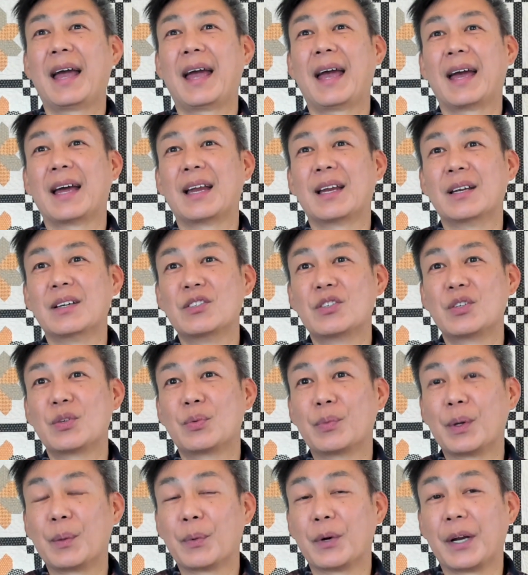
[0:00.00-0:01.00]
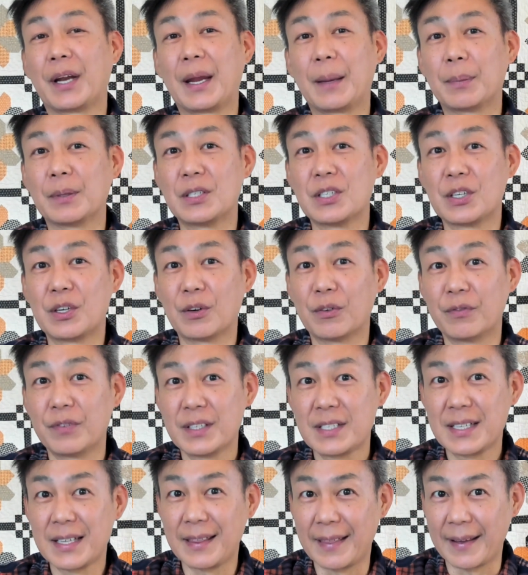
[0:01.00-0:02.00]
and we weren't able to go
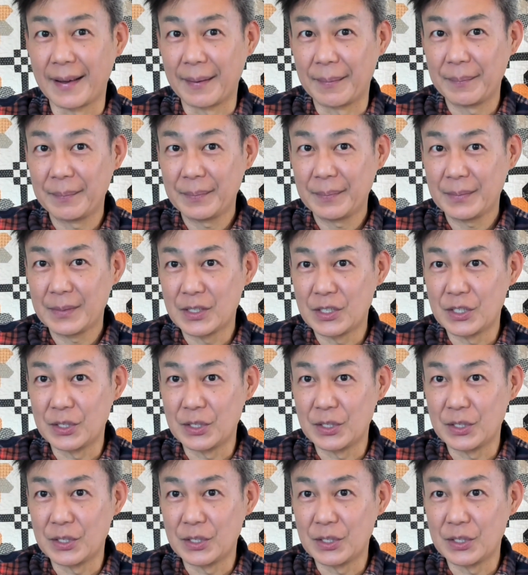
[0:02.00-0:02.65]
visit them